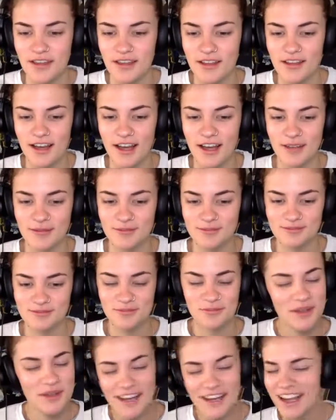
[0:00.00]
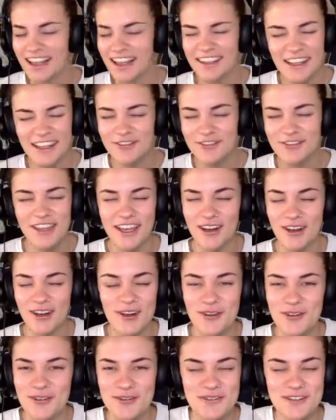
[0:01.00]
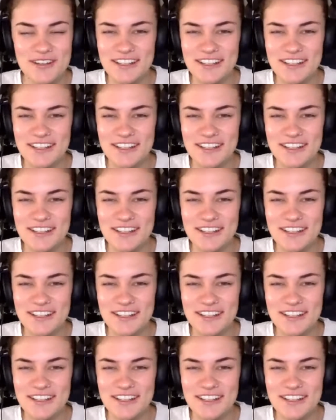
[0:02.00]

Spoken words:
But I love that whole